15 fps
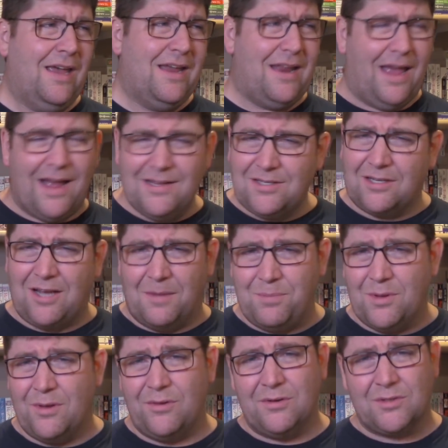It has a
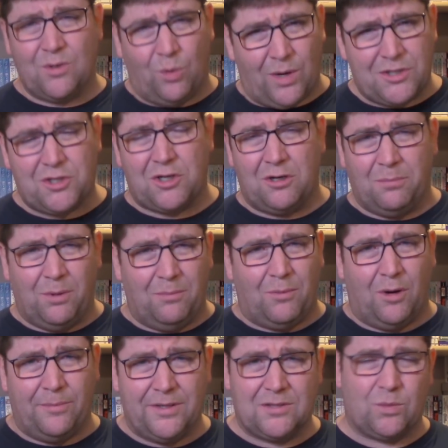couple of those questionable
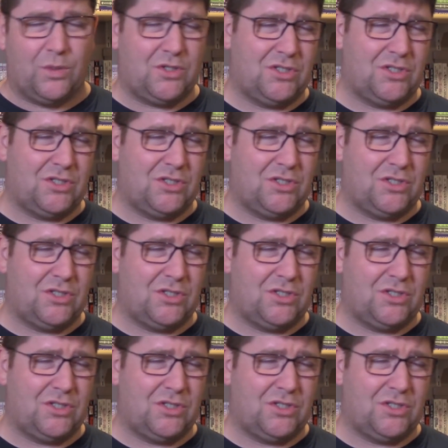moments,